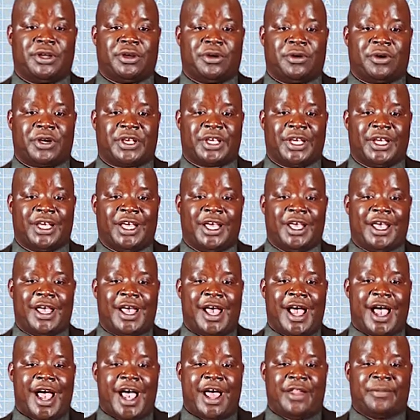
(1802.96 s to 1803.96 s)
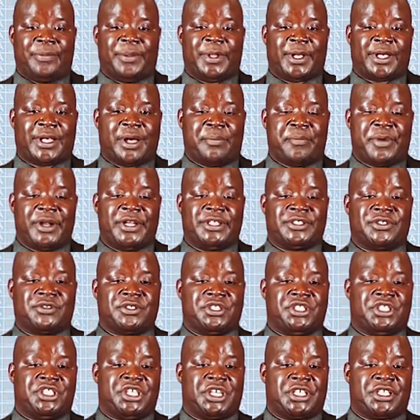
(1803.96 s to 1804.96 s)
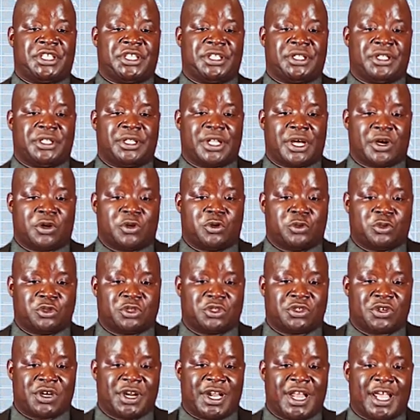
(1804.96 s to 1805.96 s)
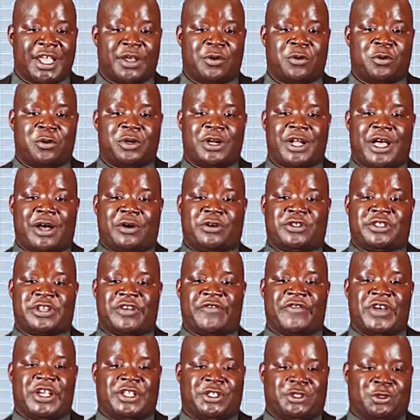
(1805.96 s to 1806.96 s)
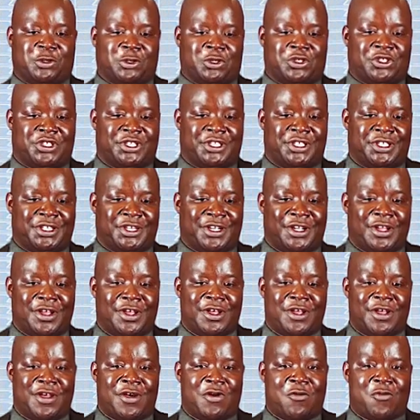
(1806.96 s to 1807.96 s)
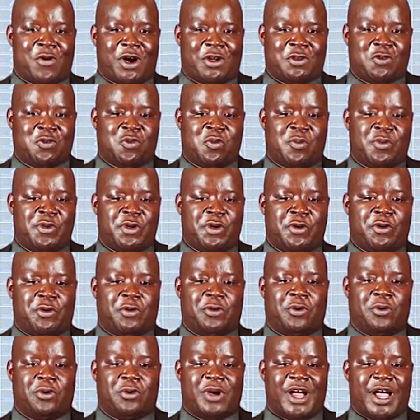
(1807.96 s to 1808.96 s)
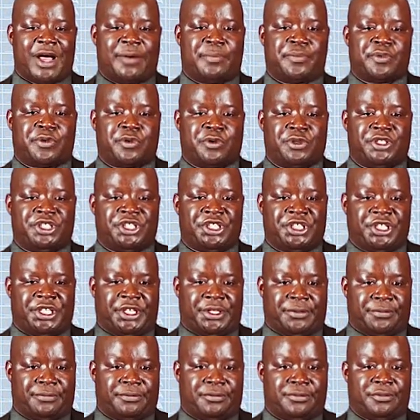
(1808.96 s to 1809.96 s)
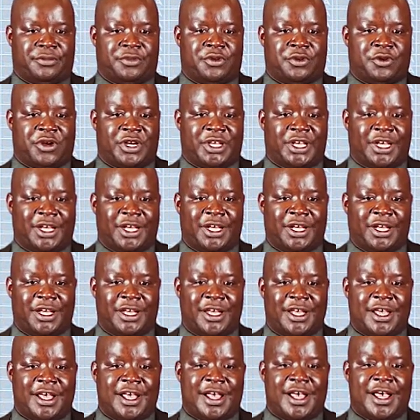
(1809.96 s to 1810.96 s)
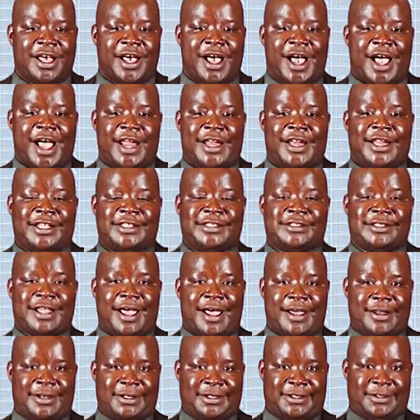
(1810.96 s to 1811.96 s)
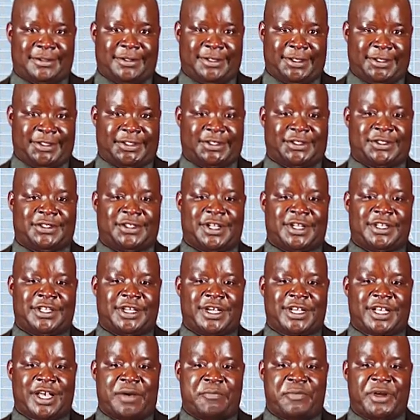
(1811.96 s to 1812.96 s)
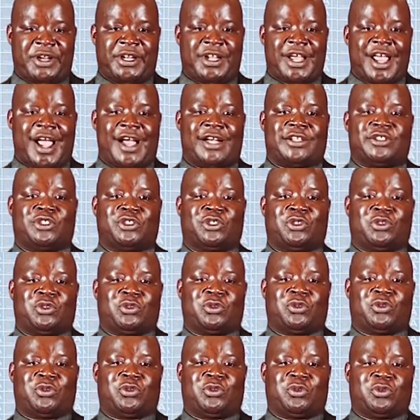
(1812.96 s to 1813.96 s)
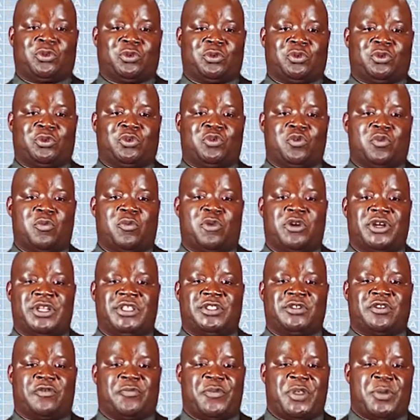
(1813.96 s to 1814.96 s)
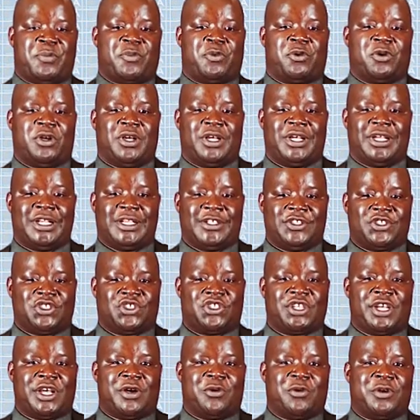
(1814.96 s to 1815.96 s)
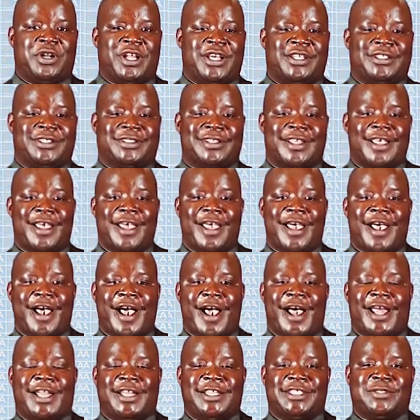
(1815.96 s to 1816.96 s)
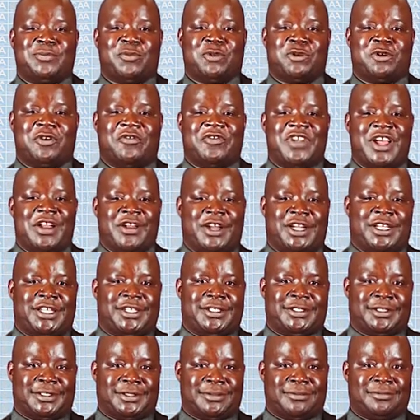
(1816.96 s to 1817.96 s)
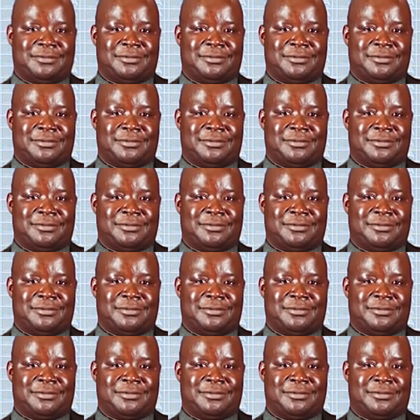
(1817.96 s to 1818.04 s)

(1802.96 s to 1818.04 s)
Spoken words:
okay? And the company is rejecting the goods relying on ultra-vires doctrine. What will be your approach here, okay? Understand this, that a company acts through two bodies of people, its shareholders and its board of directors.